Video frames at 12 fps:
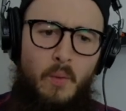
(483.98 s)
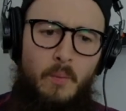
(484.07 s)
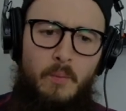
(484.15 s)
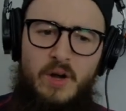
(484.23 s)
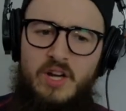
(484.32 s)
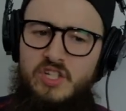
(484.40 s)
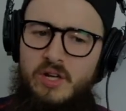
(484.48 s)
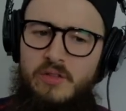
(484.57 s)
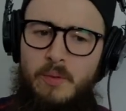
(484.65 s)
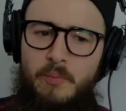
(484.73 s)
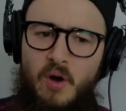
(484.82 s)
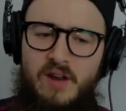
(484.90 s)
Ranging on
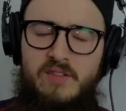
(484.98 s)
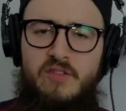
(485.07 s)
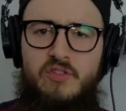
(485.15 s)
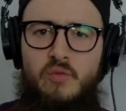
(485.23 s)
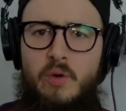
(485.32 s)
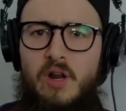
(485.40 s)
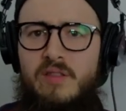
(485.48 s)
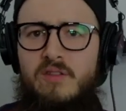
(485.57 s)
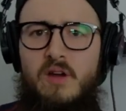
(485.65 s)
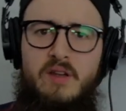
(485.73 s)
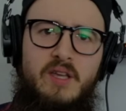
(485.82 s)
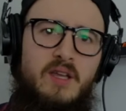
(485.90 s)
the prices, we're not
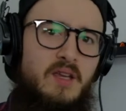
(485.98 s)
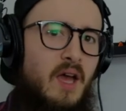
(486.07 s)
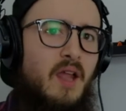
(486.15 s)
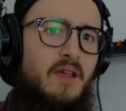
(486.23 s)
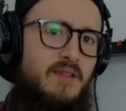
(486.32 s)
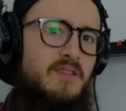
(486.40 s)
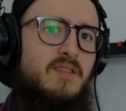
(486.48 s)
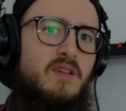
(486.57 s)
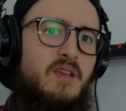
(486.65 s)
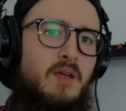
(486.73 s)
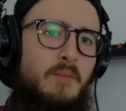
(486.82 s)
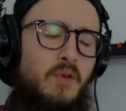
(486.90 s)
talking
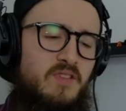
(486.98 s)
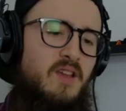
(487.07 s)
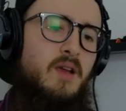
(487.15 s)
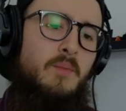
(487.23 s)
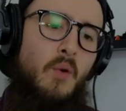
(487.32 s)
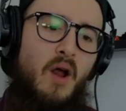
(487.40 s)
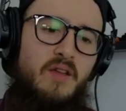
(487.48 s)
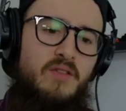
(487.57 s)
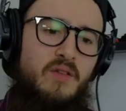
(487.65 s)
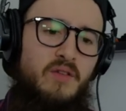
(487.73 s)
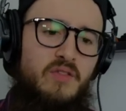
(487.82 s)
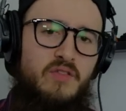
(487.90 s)
Galaxy Mosaic
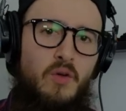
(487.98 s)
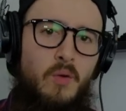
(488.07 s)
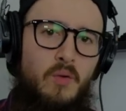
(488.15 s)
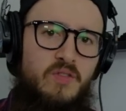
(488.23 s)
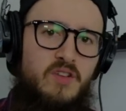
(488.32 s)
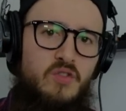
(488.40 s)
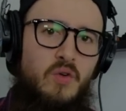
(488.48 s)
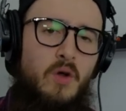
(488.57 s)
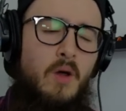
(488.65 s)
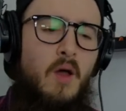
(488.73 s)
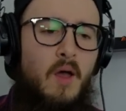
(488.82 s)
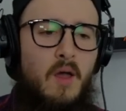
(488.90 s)
prices. So
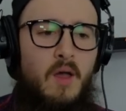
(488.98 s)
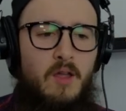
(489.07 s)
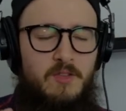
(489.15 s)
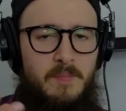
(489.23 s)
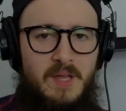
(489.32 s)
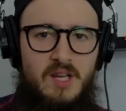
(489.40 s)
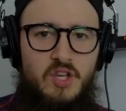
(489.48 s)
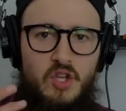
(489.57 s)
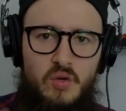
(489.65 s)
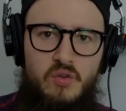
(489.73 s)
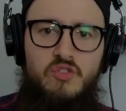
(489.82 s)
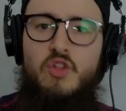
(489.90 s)
Citra has been
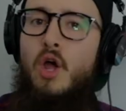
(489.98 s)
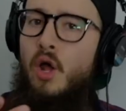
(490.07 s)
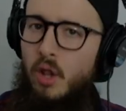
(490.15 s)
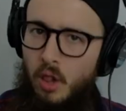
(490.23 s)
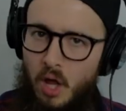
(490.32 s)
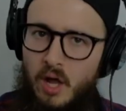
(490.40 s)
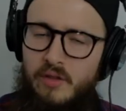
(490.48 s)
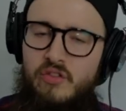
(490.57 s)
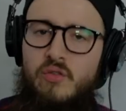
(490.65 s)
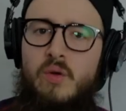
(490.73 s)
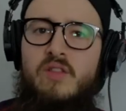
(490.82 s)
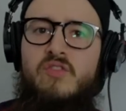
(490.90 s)
used a lot,
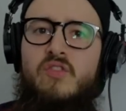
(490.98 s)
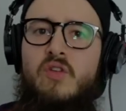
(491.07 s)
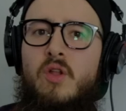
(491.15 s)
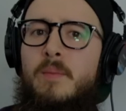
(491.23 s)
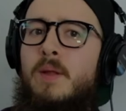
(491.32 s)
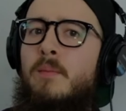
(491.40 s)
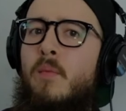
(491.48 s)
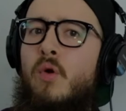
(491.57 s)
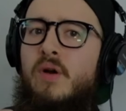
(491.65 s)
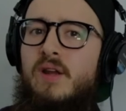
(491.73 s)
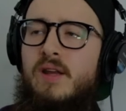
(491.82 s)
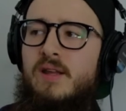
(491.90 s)
so it's a little bit
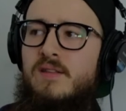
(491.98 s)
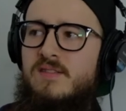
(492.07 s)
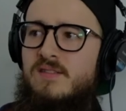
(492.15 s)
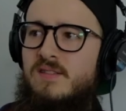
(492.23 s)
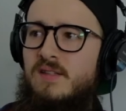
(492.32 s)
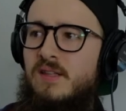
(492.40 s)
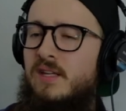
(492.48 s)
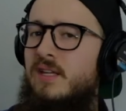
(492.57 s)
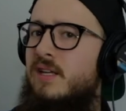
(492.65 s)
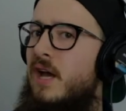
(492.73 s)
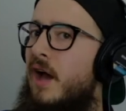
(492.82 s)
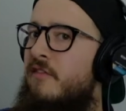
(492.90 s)
more
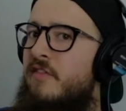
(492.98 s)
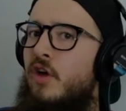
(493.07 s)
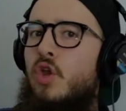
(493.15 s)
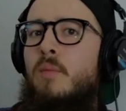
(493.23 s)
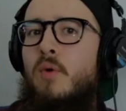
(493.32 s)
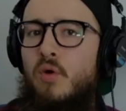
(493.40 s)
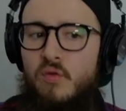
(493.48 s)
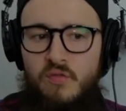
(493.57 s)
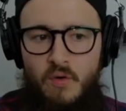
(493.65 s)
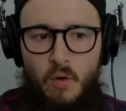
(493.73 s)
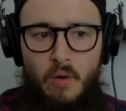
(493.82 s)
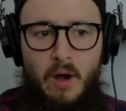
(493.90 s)
easily available
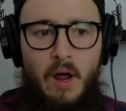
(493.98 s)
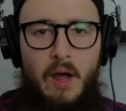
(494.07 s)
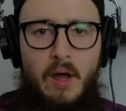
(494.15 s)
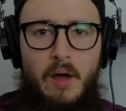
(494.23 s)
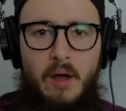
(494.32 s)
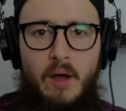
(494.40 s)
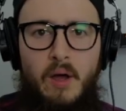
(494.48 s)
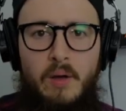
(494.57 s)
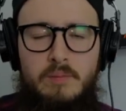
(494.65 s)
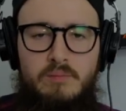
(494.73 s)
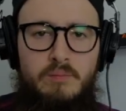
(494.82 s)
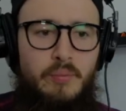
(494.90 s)
for
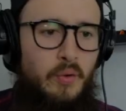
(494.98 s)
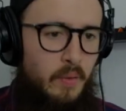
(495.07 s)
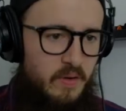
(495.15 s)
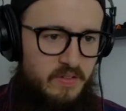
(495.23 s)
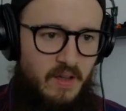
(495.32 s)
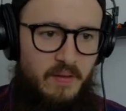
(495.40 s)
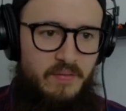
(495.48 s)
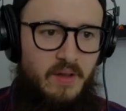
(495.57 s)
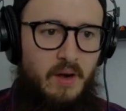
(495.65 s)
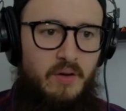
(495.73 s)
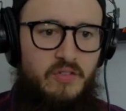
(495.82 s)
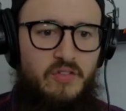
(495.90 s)
brewers out
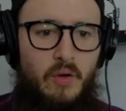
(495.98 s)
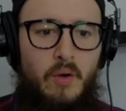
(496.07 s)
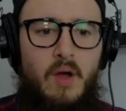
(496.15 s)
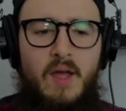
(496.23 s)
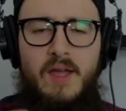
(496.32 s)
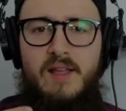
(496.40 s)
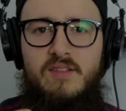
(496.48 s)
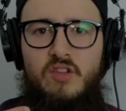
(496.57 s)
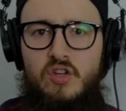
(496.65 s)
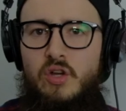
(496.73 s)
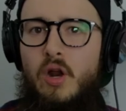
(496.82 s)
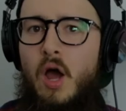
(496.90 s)
there. So it's a
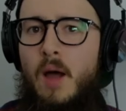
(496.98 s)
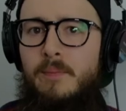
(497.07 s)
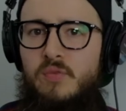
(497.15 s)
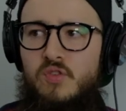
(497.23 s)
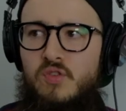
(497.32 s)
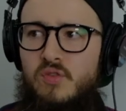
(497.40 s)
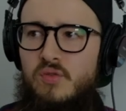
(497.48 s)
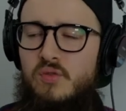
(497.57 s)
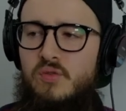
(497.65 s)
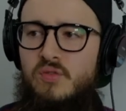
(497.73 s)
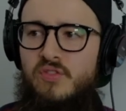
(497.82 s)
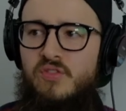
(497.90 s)
good hop
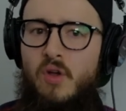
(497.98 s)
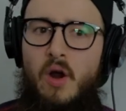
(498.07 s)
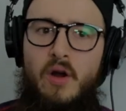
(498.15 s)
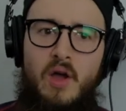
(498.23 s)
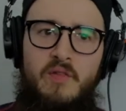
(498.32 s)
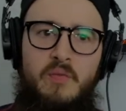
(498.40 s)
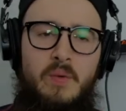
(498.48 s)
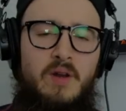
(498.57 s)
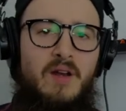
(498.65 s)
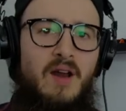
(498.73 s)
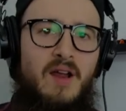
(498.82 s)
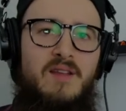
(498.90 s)
to start off with
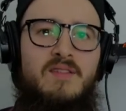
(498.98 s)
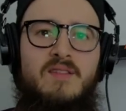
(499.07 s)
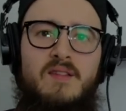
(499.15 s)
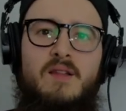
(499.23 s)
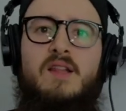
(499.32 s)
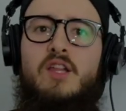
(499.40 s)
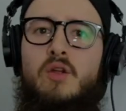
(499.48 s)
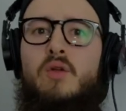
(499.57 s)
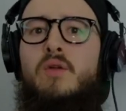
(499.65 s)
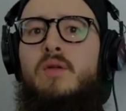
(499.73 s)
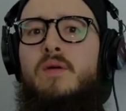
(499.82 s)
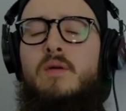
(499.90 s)
a nice
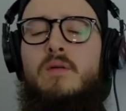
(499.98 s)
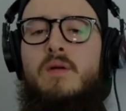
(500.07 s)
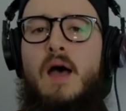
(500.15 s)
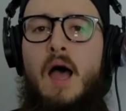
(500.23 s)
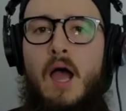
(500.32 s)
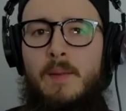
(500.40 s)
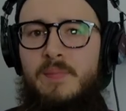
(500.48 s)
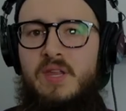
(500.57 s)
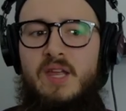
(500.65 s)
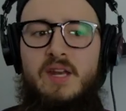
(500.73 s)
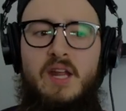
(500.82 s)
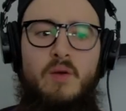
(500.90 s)
little
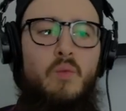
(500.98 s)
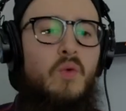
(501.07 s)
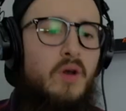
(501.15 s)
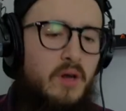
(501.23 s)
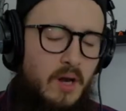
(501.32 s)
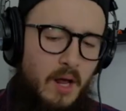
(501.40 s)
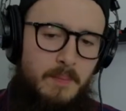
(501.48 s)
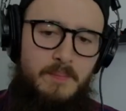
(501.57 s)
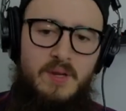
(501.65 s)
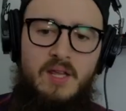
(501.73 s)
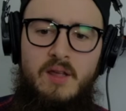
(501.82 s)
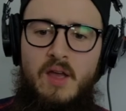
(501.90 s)
IPA that would not
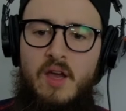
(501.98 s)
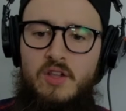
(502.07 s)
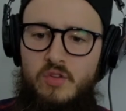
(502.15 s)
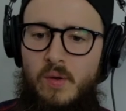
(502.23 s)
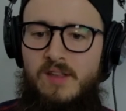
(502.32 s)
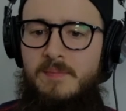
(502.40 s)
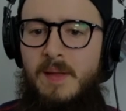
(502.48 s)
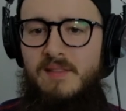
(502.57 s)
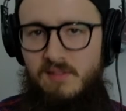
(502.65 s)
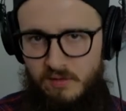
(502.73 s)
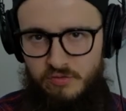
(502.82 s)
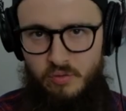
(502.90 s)
be too
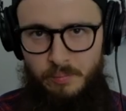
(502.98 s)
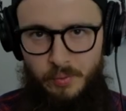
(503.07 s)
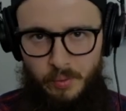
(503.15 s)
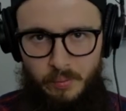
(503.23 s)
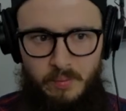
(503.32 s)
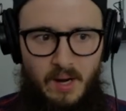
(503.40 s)
expensive to brew.